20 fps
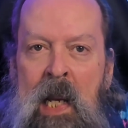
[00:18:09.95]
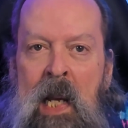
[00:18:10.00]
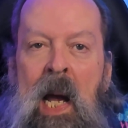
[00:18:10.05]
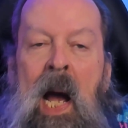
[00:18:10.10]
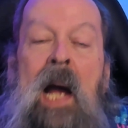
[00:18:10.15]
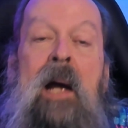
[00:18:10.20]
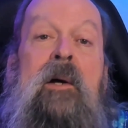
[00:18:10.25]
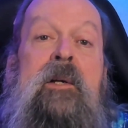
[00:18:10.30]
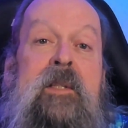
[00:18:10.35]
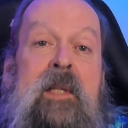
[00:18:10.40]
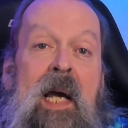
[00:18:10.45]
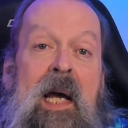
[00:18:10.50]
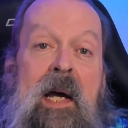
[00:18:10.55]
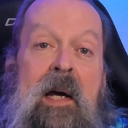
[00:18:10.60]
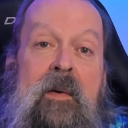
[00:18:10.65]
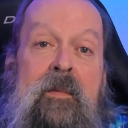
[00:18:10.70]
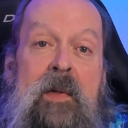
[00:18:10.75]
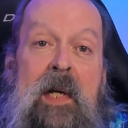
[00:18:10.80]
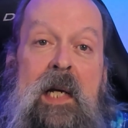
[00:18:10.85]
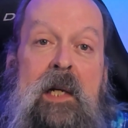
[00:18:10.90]
I also
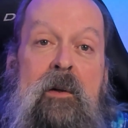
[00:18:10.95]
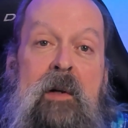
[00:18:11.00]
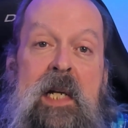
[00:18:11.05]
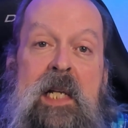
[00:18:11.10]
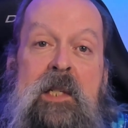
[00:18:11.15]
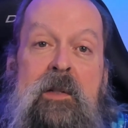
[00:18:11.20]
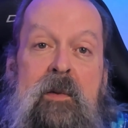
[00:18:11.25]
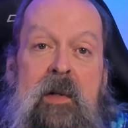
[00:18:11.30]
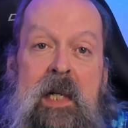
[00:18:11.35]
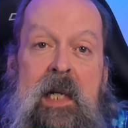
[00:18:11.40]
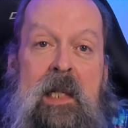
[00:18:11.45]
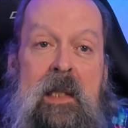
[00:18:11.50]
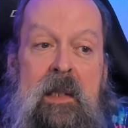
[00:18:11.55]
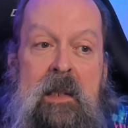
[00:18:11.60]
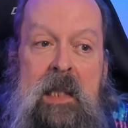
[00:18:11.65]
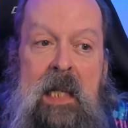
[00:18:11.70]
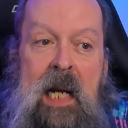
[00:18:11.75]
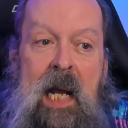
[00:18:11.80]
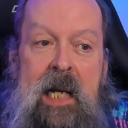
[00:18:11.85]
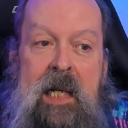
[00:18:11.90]
have a green screen
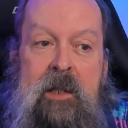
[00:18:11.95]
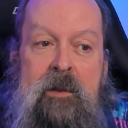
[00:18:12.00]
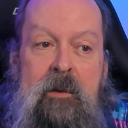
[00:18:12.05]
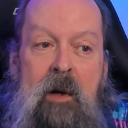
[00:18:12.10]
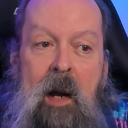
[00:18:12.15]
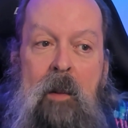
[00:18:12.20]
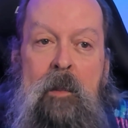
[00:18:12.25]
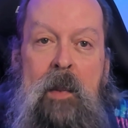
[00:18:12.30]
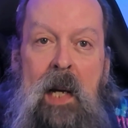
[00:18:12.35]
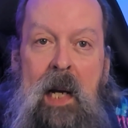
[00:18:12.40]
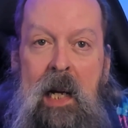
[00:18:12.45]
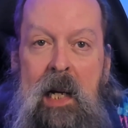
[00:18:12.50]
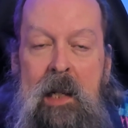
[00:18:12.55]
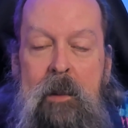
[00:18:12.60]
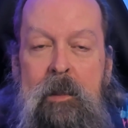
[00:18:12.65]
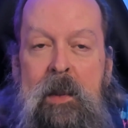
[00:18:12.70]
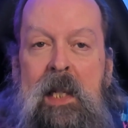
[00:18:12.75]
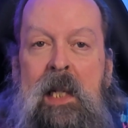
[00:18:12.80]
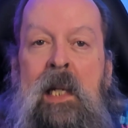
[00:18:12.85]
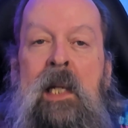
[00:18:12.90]
that I can drop
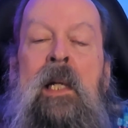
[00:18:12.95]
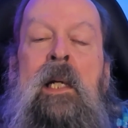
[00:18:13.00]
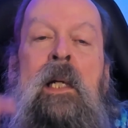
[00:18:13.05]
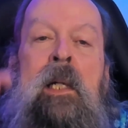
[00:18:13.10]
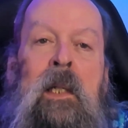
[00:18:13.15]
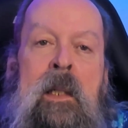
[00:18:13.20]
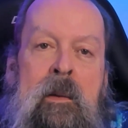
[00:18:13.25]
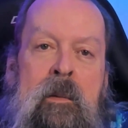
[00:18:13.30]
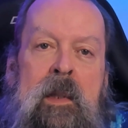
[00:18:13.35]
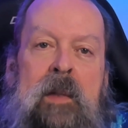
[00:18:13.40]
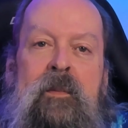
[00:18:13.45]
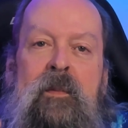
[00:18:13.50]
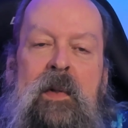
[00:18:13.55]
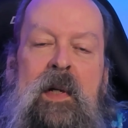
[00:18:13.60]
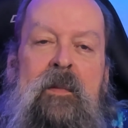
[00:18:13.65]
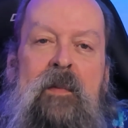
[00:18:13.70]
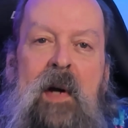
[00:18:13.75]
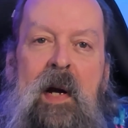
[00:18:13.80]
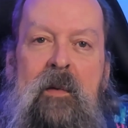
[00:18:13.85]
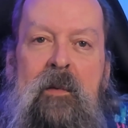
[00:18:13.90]
behind me
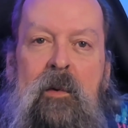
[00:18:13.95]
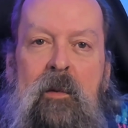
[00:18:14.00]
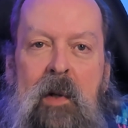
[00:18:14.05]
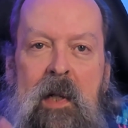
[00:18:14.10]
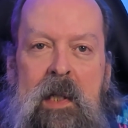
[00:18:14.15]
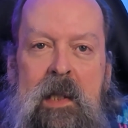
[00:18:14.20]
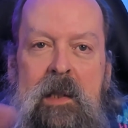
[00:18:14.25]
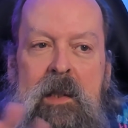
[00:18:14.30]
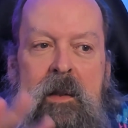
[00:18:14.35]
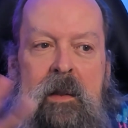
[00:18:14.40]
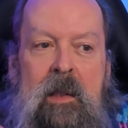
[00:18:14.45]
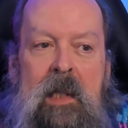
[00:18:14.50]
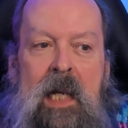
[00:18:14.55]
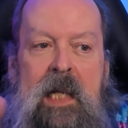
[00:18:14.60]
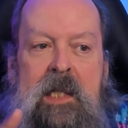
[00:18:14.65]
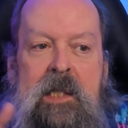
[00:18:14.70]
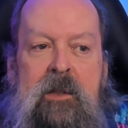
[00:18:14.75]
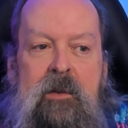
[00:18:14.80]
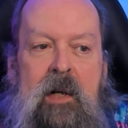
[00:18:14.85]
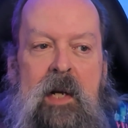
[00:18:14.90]
if I ever want to do
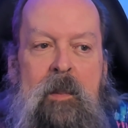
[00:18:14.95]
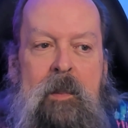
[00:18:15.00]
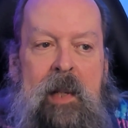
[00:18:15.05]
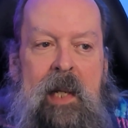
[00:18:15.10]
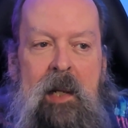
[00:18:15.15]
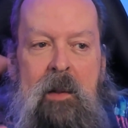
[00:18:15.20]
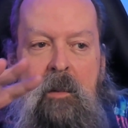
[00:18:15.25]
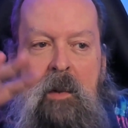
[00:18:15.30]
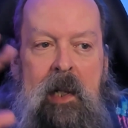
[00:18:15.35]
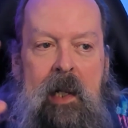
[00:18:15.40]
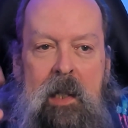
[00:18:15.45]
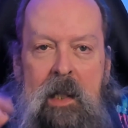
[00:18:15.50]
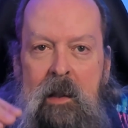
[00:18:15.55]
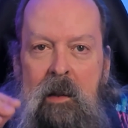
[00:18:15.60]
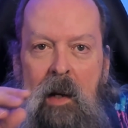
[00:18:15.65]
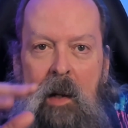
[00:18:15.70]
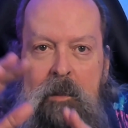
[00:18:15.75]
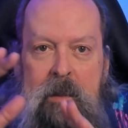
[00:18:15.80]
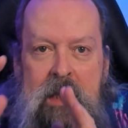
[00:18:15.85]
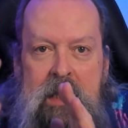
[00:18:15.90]
like streaming where, you know,
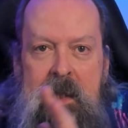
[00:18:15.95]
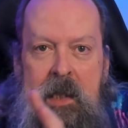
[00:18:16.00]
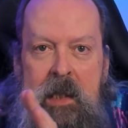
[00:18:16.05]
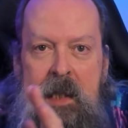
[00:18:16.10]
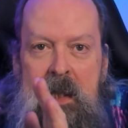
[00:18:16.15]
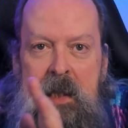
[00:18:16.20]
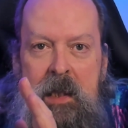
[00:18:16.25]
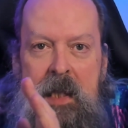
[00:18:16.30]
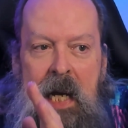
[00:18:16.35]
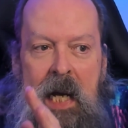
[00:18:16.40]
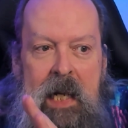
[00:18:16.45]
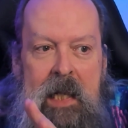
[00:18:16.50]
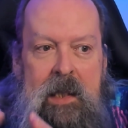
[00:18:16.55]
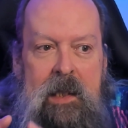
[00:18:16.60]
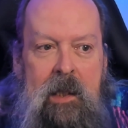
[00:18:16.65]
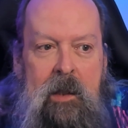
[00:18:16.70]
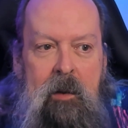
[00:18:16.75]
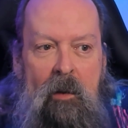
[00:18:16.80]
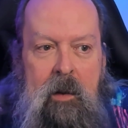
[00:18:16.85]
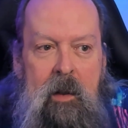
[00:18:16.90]
I'm just a little guy in
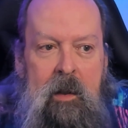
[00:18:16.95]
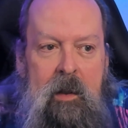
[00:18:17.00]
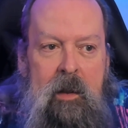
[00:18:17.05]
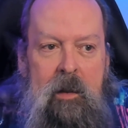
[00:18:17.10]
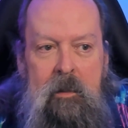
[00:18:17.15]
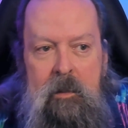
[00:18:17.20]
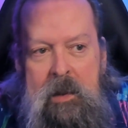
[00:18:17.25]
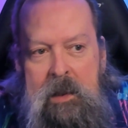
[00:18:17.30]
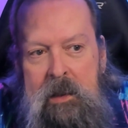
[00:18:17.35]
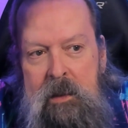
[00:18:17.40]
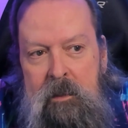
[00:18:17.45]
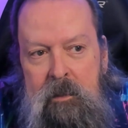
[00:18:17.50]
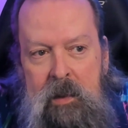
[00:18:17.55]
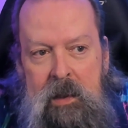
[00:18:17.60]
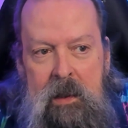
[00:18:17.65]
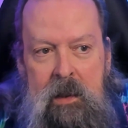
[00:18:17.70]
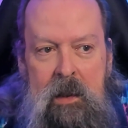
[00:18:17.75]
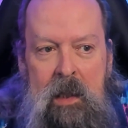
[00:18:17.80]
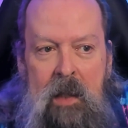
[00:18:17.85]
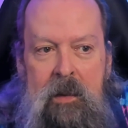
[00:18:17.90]
the corner
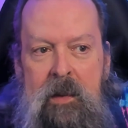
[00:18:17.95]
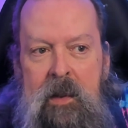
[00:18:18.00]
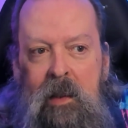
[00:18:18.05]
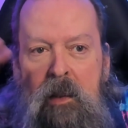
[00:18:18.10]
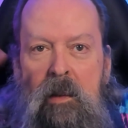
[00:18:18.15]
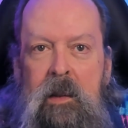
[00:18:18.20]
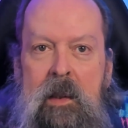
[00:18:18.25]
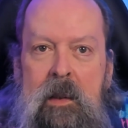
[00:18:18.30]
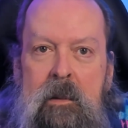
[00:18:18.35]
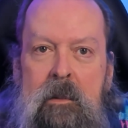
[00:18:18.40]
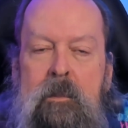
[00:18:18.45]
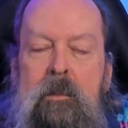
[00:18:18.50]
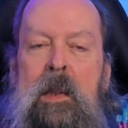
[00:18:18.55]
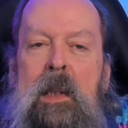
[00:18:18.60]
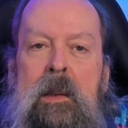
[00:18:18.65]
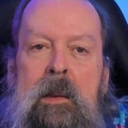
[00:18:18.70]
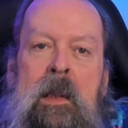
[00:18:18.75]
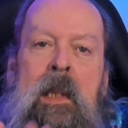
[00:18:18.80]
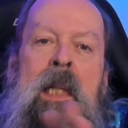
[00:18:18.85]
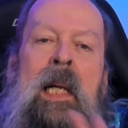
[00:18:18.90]
with nothing, you know.
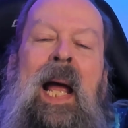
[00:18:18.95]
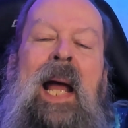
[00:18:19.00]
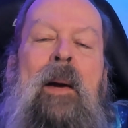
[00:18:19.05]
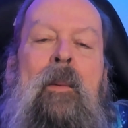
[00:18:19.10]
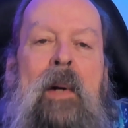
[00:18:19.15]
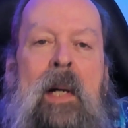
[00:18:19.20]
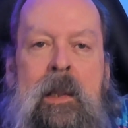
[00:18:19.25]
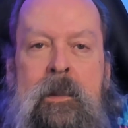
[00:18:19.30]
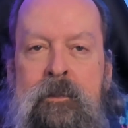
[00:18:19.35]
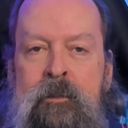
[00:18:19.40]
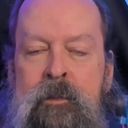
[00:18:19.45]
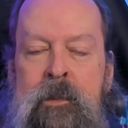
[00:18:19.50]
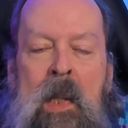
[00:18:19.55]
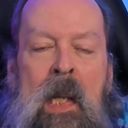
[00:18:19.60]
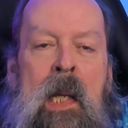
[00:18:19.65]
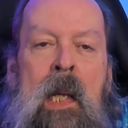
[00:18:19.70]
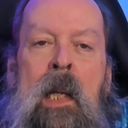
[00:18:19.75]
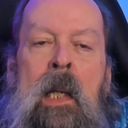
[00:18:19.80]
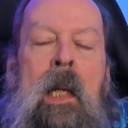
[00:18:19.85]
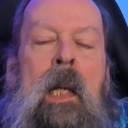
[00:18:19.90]
But anyway,
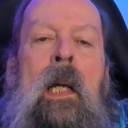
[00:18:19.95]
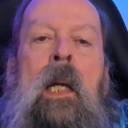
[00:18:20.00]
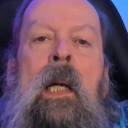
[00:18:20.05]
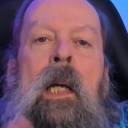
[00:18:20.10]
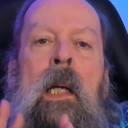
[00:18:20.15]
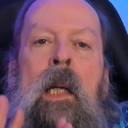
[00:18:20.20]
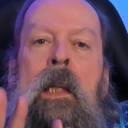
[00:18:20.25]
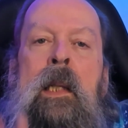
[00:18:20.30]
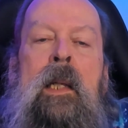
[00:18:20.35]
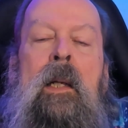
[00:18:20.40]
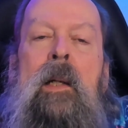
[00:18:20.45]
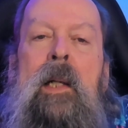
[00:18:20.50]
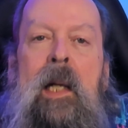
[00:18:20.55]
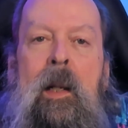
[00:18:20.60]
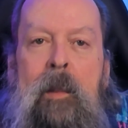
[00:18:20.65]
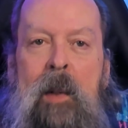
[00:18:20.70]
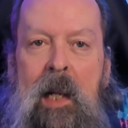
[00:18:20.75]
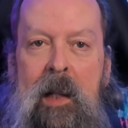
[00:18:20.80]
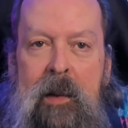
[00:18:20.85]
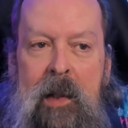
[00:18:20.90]
you don't care
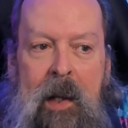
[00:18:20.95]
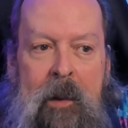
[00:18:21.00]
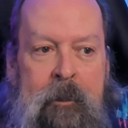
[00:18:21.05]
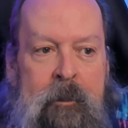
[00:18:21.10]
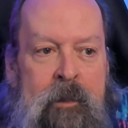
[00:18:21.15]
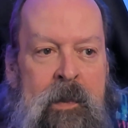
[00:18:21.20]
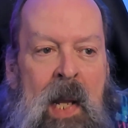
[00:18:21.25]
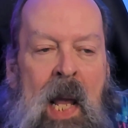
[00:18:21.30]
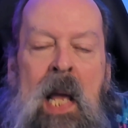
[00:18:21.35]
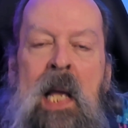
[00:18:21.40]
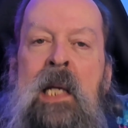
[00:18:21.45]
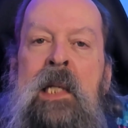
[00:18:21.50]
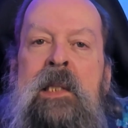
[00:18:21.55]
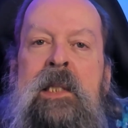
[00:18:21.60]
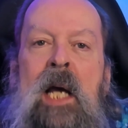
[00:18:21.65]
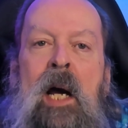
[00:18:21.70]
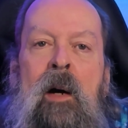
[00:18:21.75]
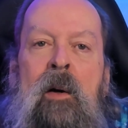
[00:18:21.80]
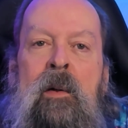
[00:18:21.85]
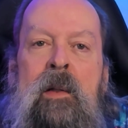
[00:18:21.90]
about any of that.
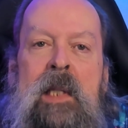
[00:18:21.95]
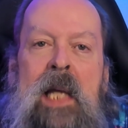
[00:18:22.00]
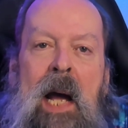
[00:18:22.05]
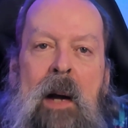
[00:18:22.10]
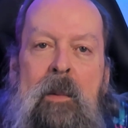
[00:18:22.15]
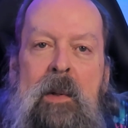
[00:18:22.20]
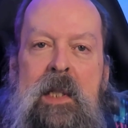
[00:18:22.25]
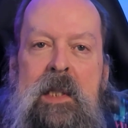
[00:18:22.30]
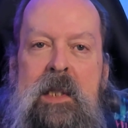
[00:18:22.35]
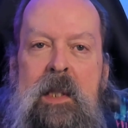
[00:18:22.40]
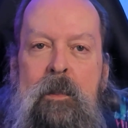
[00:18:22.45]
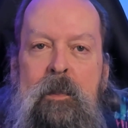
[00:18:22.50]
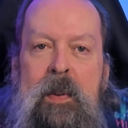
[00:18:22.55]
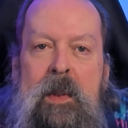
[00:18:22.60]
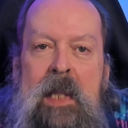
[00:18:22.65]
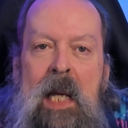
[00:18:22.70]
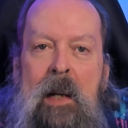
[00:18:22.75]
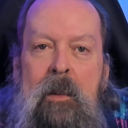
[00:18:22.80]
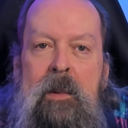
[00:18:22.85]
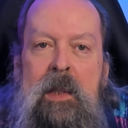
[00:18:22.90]
So that was the
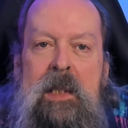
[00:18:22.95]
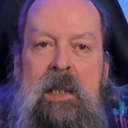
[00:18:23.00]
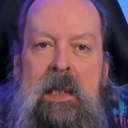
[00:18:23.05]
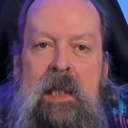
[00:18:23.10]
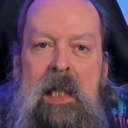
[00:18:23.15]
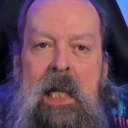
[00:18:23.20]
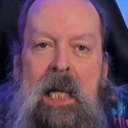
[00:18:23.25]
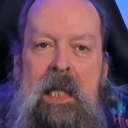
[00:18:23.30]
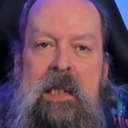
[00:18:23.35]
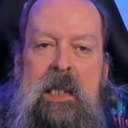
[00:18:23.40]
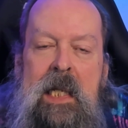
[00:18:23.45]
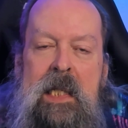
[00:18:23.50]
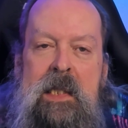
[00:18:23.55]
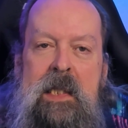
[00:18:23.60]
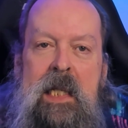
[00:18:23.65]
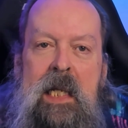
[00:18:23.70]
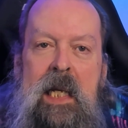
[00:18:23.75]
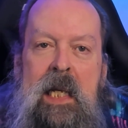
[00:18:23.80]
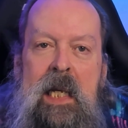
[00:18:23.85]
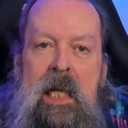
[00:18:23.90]

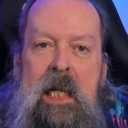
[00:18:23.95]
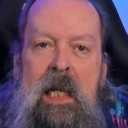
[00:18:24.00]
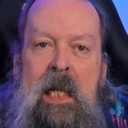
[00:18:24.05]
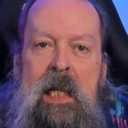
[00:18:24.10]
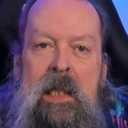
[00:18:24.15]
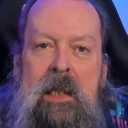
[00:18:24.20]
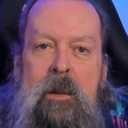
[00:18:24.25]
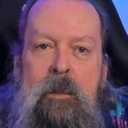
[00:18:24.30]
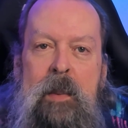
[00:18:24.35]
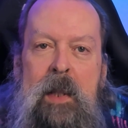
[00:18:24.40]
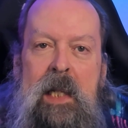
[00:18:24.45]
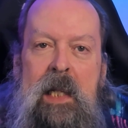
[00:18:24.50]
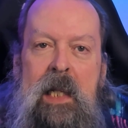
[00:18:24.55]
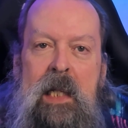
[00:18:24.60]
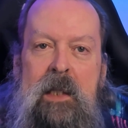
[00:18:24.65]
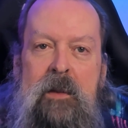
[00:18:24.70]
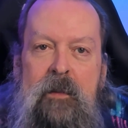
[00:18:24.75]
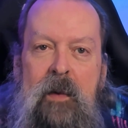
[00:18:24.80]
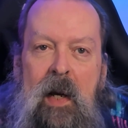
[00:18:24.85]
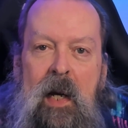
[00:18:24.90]
SSD in the
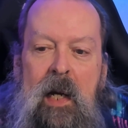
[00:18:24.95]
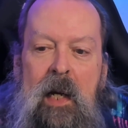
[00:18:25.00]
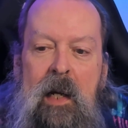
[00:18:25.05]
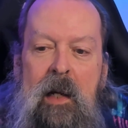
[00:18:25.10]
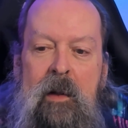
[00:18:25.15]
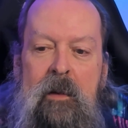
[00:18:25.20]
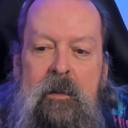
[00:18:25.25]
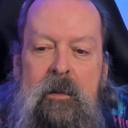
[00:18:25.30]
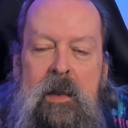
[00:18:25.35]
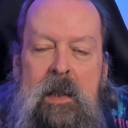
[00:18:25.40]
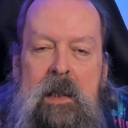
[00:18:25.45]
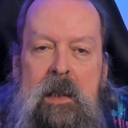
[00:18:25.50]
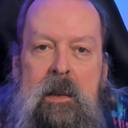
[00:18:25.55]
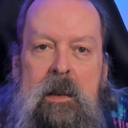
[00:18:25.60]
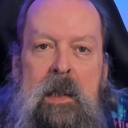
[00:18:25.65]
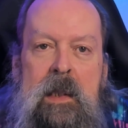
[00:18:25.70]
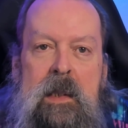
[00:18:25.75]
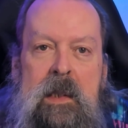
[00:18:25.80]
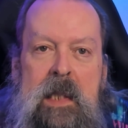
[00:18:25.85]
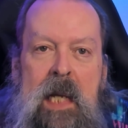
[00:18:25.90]
PS5,
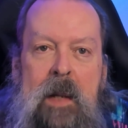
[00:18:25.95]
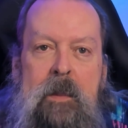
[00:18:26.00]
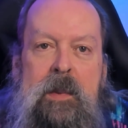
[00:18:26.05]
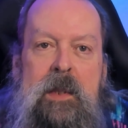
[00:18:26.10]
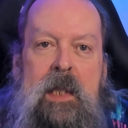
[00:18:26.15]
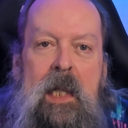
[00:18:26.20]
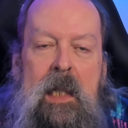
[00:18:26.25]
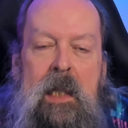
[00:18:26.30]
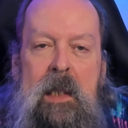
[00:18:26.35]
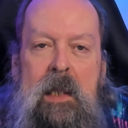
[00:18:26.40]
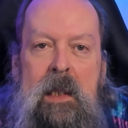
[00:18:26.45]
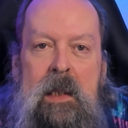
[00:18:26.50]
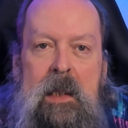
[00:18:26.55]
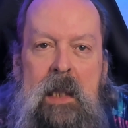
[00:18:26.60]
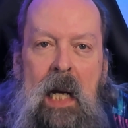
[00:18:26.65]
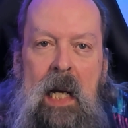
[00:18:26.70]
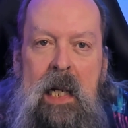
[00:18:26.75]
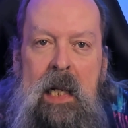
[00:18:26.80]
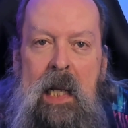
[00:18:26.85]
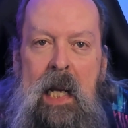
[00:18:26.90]
the Samsung
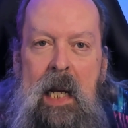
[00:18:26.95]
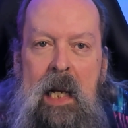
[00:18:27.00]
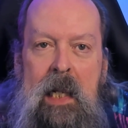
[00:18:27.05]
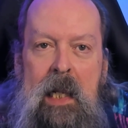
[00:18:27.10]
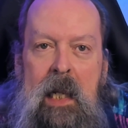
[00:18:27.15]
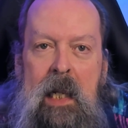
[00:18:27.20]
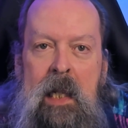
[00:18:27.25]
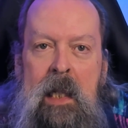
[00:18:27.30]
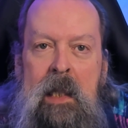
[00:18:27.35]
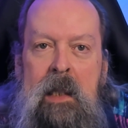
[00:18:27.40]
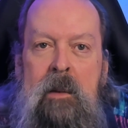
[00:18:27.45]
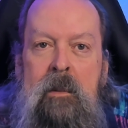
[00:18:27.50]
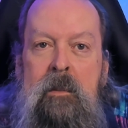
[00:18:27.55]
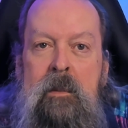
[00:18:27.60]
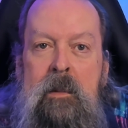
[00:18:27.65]
980